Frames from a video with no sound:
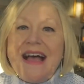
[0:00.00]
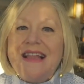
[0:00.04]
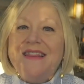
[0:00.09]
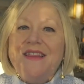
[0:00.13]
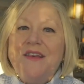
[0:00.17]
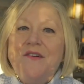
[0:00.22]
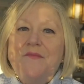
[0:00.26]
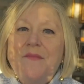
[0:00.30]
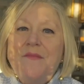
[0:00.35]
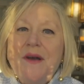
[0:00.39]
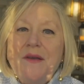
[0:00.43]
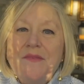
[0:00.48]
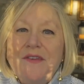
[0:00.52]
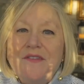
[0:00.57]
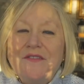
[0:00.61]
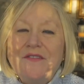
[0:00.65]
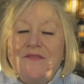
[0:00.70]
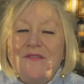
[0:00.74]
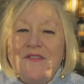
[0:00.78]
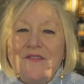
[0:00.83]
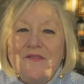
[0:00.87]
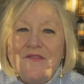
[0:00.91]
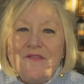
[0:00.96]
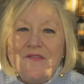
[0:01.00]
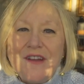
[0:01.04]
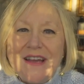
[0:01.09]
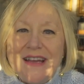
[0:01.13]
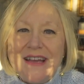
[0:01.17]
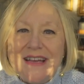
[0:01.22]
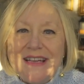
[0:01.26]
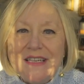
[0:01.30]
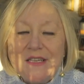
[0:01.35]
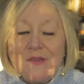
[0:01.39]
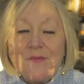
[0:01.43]
Hello, my beautiful
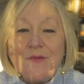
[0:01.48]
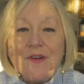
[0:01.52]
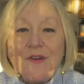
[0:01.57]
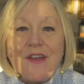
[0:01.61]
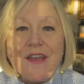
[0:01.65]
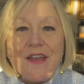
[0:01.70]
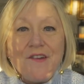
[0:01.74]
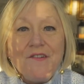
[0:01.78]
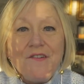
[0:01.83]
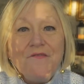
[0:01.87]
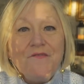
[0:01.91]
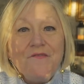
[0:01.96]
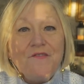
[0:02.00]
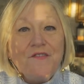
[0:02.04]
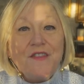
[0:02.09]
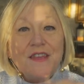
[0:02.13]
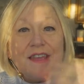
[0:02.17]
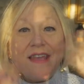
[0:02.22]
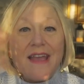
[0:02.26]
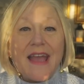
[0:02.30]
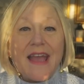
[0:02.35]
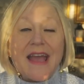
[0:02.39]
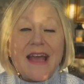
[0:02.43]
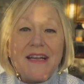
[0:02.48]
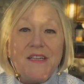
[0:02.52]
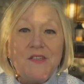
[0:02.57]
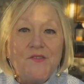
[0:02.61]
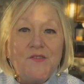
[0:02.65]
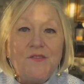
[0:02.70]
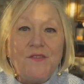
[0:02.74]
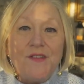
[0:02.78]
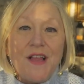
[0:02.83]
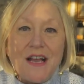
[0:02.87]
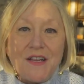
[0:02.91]
friends. We're here for the
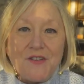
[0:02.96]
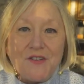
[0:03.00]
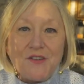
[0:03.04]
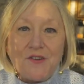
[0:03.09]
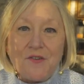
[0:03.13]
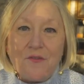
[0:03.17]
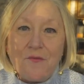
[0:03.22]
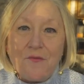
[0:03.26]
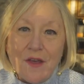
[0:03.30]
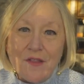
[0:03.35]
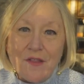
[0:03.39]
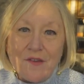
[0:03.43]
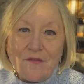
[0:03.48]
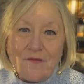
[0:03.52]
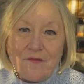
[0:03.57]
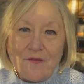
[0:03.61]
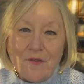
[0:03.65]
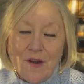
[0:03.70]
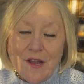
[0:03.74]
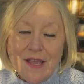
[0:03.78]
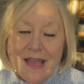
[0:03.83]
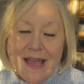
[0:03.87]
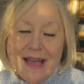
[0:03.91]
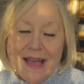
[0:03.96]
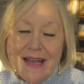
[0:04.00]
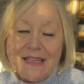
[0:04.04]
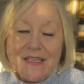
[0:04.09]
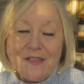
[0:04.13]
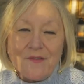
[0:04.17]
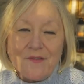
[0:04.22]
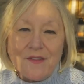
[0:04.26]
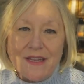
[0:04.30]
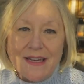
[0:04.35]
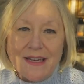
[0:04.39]
astrological weather
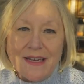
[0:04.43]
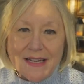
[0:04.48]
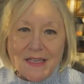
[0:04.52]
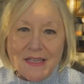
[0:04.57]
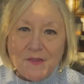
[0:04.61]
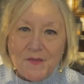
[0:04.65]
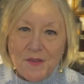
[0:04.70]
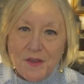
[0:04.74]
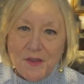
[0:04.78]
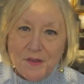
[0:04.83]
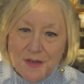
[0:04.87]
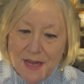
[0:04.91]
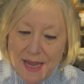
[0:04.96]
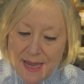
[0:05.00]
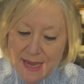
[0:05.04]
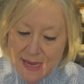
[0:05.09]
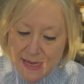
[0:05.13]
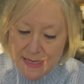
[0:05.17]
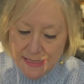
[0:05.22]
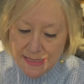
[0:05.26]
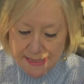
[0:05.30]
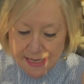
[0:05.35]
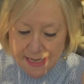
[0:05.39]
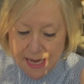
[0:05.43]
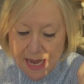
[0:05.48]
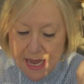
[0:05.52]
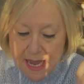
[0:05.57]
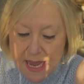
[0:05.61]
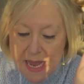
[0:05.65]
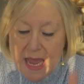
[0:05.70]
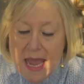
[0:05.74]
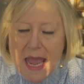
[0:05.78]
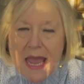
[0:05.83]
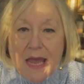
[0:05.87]
forecast for the next few days.
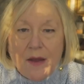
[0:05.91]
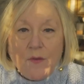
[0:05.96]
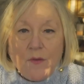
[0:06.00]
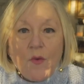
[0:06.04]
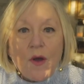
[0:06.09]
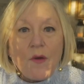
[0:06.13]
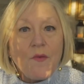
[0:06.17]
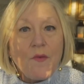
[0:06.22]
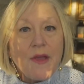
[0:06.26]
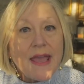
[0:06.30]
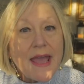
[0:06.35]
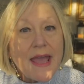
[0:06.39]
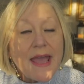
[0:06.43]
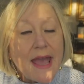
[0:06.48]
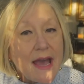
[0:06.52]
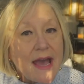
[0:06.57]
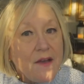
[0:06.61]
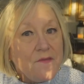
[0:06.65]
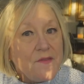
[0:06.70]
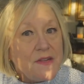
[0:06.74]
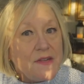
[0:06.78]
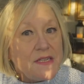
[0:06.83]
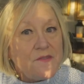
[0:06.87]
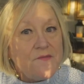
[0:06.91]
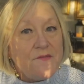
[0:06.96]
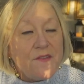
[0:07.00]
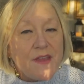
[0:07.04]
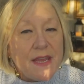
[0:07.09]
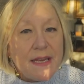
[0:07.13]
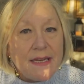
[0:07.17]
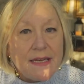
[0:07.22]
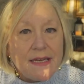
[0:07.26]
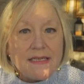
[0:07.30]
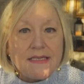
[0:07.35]
And what we have is
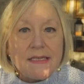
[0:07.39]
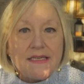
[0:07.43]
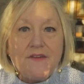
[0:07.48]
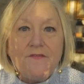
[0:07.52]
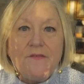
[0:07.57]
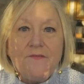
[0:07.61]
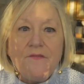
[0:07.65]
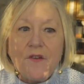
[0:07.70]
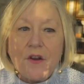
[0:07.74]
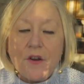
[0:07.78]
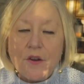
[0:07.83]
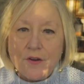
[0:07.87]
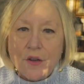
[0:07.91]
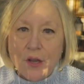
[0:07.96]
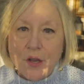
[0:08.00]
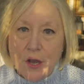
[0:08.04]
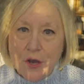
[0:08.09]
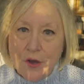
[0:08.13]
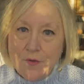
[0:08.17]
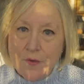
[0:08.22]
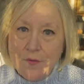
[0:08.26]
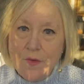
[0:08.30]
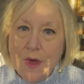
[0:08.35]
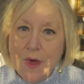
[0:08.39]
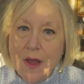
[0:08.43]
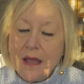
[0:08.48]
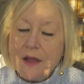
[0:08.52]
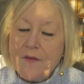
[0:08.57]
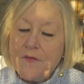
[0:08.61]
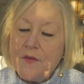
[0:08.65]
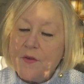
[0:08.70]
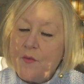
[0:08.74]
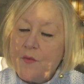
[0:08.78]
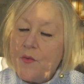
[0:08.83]
Venus and Virgo.
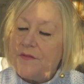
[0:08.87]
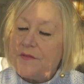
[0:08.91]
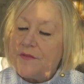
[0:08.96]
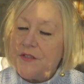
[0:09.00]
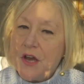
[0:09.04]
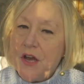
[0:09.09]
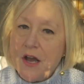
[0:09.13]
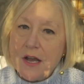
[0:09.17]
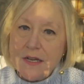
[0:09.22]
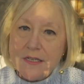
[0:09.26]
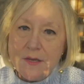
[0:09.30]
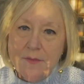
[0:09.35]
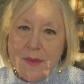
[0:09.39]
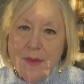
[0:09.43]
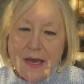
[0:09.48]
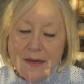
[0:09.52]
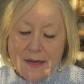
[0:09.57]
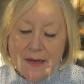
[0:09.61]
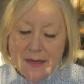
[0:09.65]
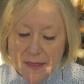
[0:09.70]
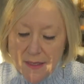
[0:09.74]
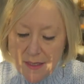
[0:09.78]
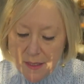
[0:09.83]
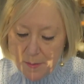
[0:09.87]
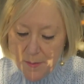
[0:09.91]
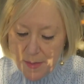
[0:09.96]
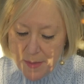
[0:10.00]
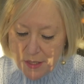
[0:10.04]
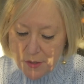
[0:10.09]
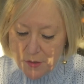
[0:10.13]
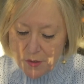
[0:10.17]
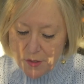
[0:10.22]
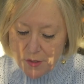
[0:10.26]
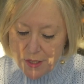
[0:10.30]
Every we've talked about it a little
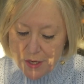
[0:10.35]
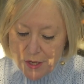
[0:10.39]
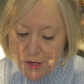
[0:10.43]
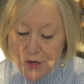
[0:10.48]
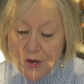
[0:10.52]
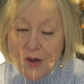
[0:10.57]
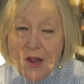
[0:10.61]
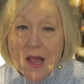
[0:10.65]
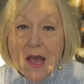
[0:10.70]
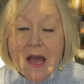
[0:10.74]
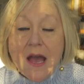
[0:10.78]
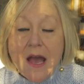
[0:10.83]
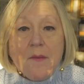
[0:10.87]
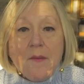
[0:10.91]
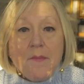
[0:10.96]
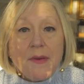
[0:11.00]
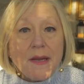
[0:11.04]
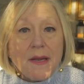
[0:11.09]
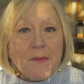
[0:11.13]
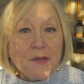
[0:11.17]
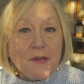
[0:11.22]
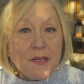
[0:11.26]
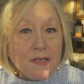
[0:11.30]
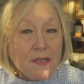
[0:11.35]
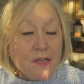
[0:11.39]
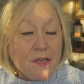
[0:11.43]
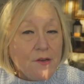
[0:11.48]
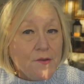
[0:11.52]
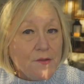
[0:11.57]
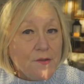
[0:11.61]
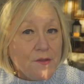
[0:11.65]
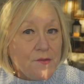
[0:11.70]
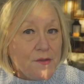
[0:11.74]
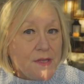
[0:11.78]
bit earlier, but I'm going to
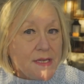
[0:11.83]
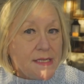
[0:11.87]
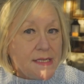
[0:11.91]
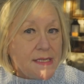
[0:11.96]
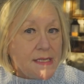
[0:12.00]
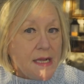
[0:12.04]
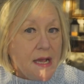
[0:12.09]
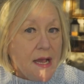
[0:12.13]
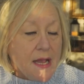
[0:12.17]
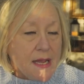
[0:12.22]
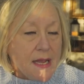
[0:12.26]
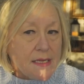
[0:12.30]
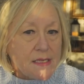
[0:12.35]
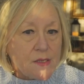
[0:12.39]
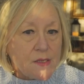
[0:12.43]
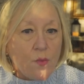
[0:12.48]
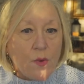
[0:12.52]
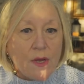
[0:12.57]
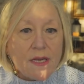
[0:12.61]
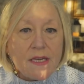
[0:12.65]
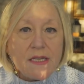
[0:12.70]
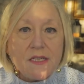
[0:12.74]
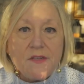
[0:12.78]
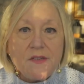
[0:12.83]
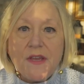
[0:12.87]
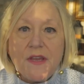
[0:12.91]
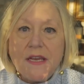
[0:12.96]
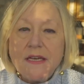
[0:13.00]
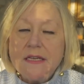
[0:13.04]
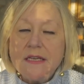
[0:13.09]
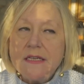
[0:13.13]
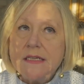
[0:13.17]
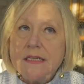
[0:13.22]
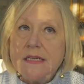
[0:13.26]
go through the signs. What does
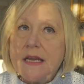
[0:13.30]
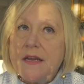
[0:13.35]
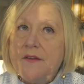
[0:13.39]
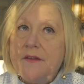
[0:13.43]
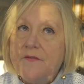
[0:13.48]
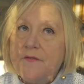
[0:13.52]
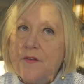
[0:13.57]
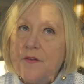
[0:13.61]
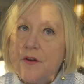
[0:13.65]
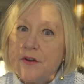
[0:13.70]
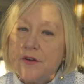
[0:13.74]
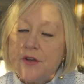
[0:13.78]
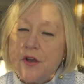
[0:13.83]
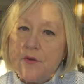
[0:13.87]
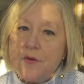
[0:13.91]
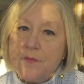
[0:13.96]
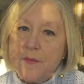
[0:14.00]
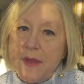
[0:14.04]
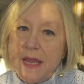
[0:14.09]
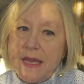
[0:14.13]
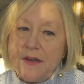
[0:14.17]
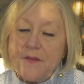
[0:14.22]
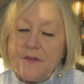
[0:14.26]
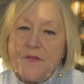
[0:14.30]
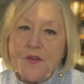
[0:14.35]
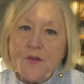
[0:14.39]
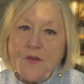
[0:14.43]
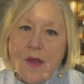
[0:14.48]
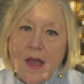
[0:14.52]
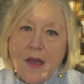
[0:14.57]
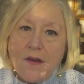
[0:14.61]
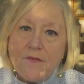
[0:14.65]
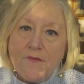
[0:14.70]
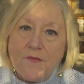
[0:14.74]
Venus and Virgo mean if you
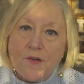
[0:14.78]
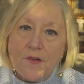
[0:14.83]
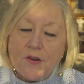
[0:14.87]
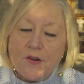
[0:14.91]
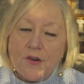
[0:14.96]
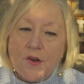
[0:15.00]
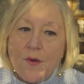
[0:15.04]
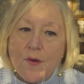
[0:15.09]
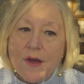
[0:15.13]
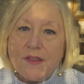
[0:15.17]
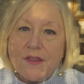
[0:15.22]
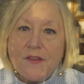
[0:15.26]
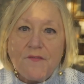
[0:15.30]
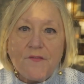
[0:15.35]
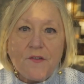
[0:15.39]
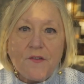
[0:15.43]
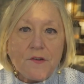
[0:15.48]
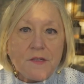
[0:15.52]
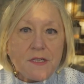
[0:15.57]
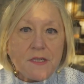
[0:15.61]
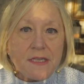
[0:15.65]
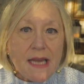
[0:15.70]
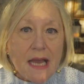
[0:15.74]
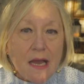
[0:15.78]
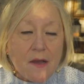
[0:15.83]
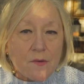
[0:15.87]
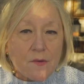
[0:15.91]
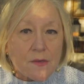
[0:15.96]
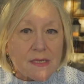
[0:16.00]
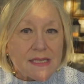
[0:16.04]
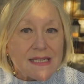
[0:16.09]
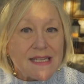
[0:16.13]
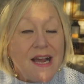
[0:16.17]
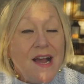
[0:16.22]
have Virgo on the first
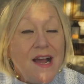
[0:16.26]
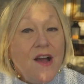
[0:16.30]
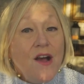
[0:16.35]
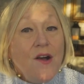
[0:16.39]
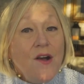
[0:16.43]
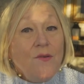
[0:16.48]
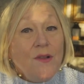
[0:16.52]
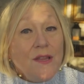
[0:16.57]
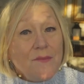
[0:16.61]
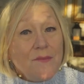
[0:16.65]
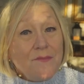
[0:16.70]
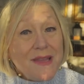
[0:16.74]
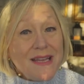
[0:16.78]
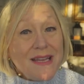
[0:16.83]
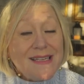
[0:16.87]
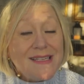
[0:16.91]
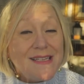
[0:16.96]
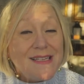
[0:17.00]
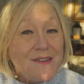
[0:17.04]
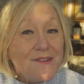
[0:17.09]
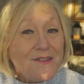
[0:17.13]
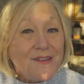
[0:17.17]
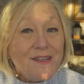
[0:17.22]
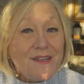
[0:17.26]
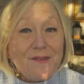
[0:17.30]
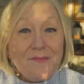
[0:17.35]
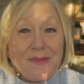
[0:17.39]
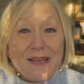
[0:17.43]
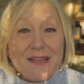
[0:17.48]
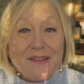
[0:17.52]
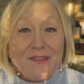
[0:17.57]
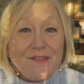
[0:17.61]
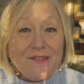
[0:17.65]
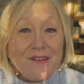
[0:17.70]
house? Well, it means that you're going to
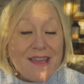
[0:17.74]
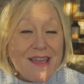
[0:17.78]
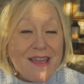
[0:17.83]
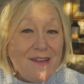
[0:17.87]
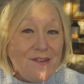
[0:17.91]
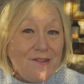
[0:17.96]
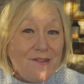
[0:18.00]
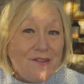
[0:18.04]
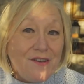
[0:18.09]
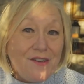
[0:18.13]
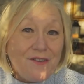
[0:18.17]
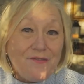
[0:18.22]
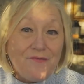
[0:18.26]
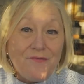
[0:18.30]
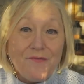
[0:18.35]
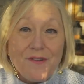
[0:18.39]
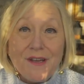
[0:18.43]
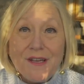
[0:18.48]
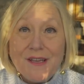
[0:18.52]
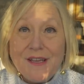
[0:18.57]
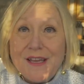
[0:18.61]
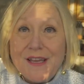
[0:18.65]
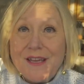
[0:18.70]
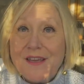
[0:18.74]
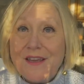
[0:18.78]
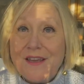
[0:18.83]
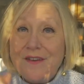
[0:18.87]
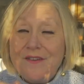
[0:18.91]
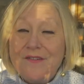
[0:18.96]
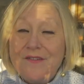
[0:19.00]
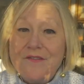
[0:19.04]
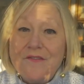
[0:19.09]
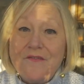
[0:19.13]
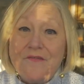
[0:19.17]
be looking good, really
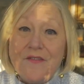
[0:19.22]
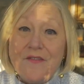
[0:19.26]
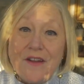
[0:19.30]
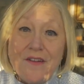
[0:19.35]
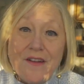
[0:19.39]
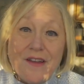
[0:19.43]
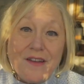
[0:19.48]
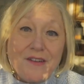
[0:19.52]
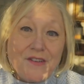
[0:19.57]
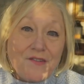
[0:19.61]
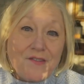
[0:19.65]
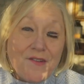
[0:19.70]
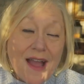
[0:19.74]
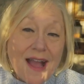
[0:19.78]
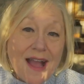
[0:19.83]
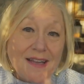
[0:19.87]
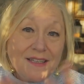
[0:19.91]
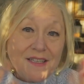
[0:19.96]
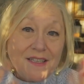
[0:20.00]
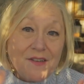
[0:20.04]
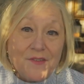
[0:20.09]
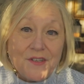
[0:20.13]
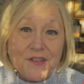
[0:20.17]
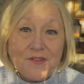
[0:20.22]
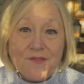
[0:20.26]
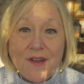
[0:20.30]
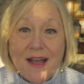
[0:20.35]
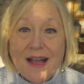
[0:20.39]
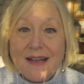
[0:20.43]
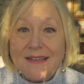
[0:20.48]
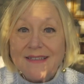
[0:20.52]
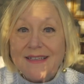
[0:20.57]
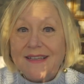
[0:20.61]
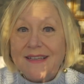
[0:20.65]
cute, very attractive,
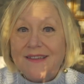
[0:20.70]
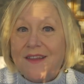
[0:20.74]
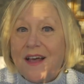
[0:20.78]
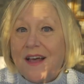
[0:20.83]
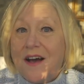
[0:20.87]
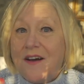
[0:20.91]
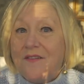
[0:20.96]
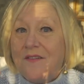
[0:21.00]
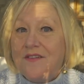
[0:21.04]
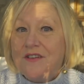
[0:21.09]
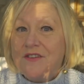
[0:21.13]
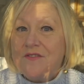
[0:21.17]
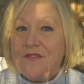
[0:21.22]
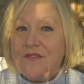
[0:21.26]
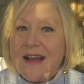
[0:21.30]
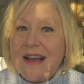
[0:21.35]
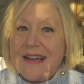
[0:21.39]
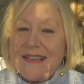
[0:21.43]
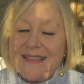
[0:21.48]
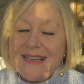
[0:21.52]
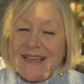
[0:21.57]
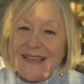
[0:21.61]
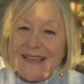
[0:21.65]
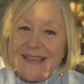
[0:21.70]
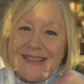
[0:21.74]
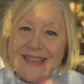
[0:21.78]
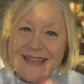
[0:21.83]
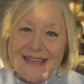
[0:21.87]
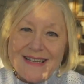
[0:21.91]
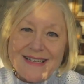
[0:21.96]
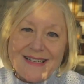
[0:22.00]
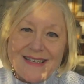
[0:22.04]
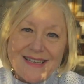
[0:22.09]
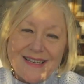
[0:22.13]
attracting love, attracting
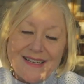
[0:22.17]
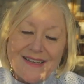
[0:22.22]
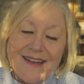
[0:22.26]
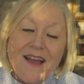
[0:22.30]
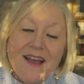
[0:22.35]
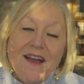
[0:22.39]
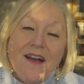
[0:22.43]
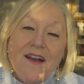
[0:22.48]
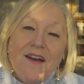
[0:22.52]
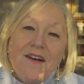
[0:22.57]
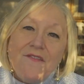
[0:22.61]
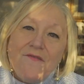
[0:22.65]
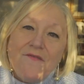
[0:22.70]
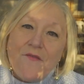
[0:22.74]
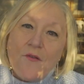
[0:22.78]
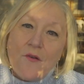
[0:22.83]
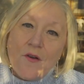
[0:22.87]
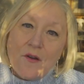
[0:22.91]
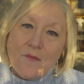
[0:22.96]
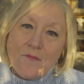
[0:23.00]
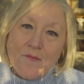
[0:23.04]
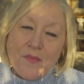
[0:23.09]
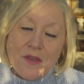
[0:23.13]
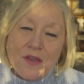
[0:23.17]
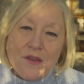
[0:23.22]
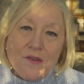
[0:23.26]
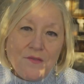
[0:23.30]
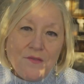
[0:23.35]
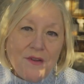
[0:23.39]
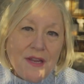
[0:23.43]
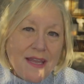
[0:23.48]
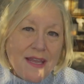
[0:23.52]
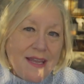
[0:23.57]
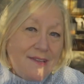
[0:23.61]
attention for
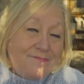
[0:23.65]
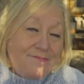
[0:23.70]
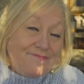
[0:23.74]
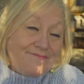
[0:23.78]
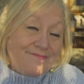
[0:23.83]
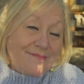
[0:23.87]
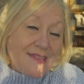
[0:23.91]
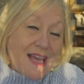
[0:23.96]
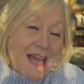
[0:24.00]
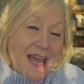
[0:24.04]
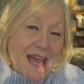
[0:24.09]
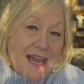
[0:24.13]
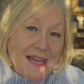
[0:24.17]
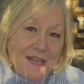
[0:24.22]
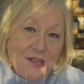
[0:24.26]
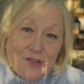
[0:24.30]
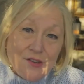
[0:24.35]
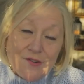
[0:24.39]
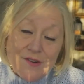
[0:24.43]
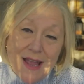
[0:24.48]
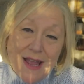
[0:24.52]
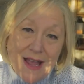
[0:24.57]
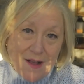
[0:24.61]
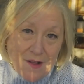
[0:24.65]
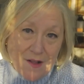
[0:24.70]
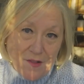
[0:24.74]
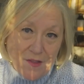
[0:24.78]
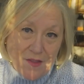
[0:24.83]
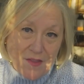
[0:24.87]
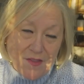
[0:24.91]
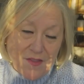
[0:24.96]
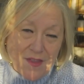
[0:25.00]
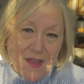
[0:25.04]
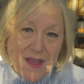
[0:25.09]
beauty and your
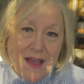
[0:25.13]
health.